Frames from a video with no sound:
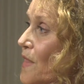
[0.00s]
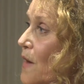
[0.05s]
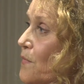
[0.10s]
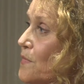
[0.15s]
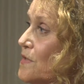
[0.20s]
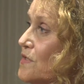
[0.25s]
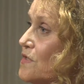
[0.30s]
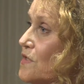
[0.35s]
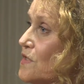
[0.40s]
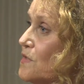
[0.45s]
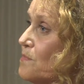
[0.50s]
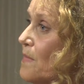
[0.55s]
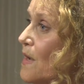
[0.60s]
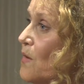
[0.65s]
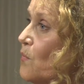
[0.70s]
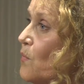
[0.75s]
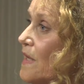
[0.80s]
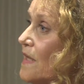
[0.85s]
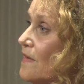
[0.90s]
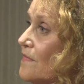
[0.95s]
that was just
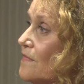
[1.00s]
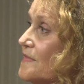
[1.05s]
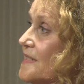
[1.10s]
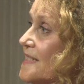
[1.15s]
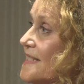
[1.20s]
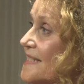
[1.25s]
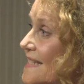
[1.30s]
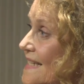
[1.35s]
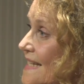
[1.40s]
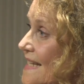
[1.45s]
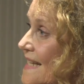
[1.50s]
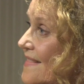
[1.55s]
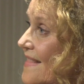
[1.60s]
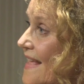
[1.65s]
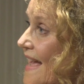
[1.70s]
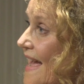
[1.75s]
my way of seeing